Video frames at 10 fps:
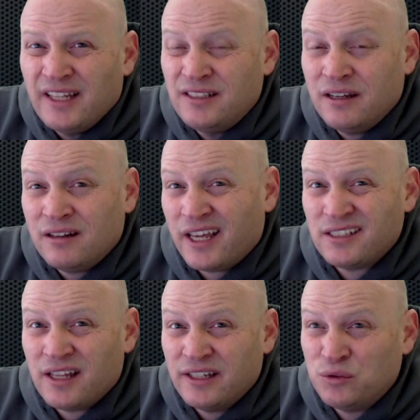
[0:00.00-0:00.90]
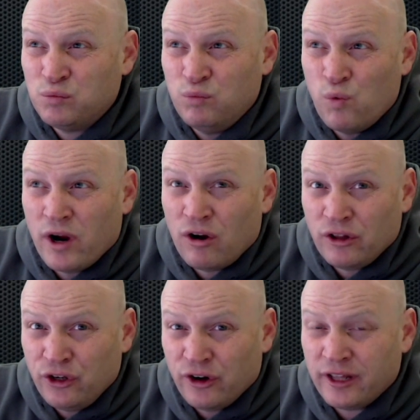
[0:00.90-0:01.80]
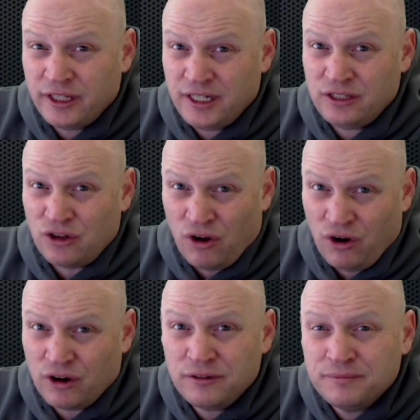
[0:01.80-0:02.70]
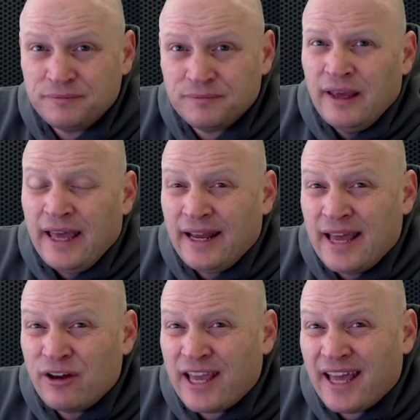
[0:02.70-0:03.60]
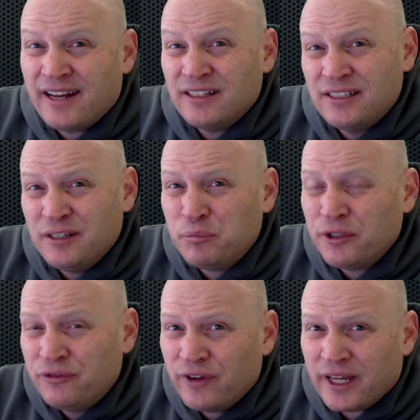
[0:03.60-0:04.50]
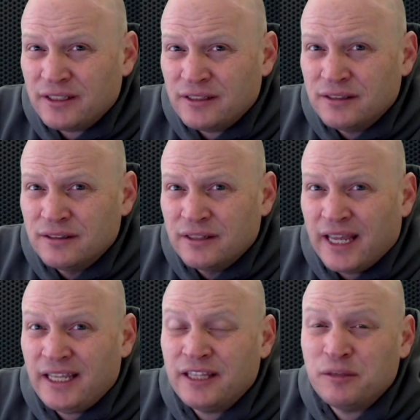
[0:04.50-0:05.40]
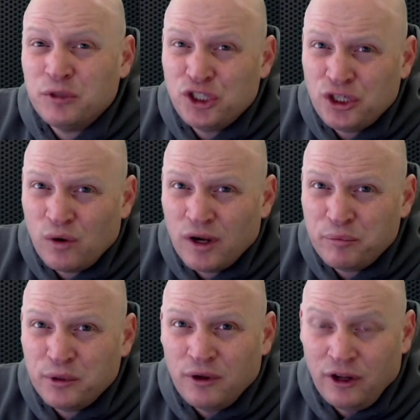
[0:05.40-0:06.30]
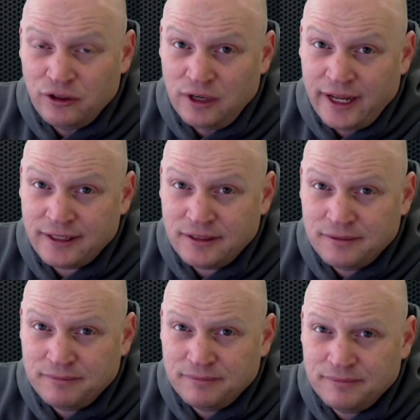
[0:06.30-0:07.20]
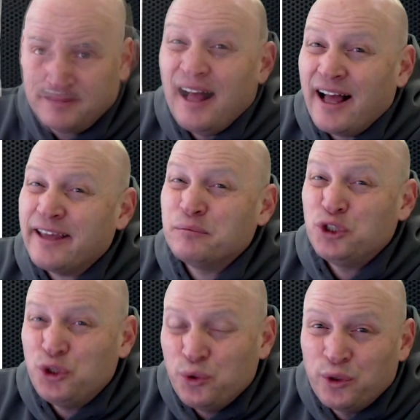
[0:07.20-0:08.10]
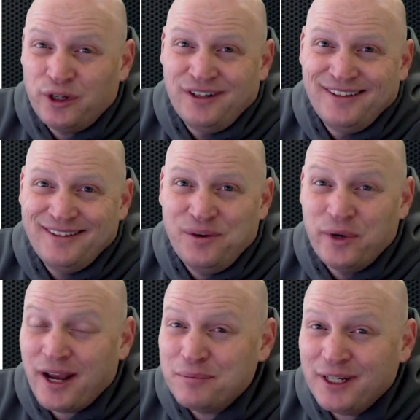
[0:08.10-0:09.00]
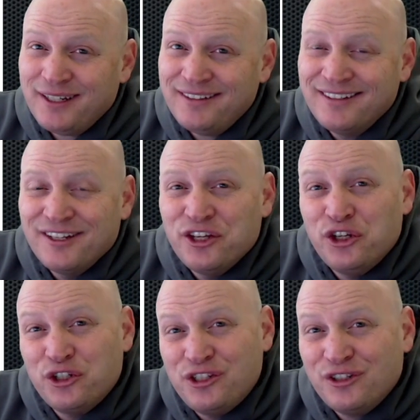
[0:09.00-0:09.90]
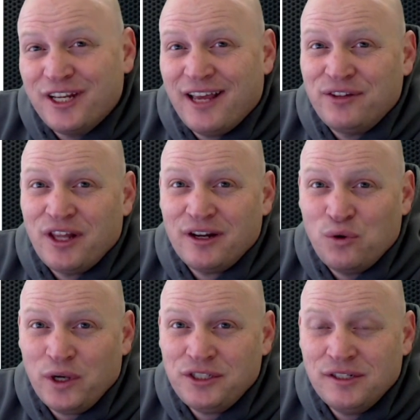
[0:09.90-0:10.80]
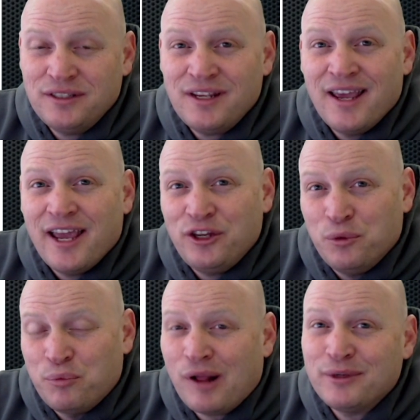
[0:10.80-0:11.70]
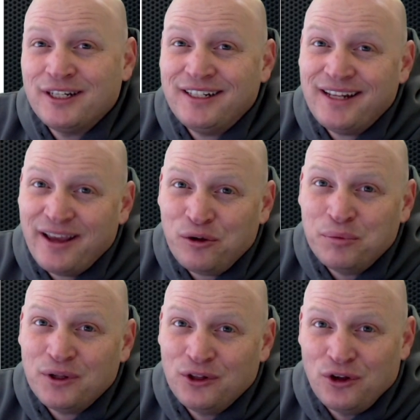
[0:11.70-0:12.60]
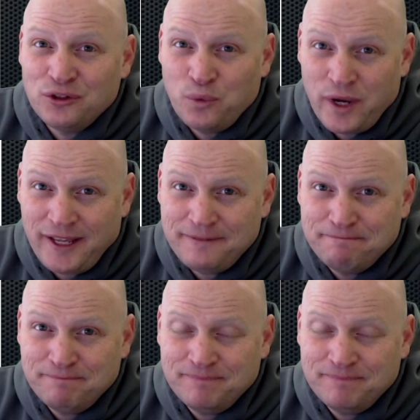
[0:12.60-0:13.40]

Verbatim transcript: and tell X-Lights where all your LEDs are, and how to add simple effects and get them to show up on your lights. I am sure that when I'm done, you're still going to have a lot of questions and you're probably going to need help along the way.